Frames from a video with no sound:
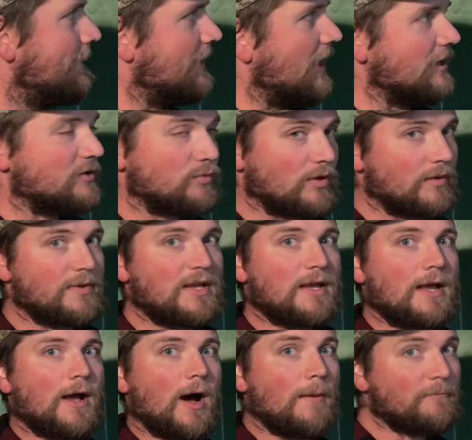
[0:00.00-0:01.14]
Now I just want to
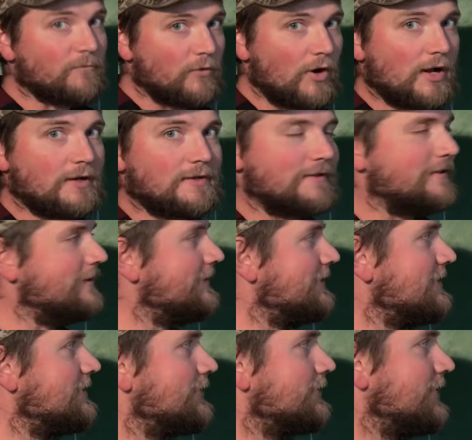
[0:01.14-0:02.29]
be upfront,
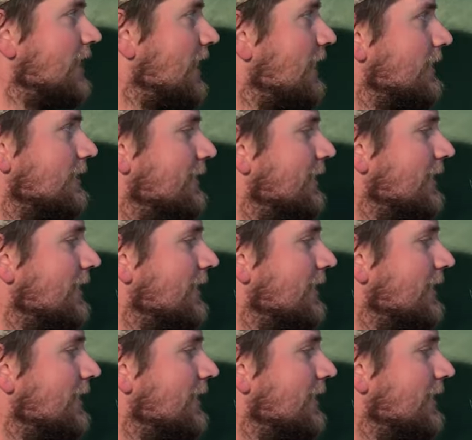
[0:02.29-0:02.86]
these are not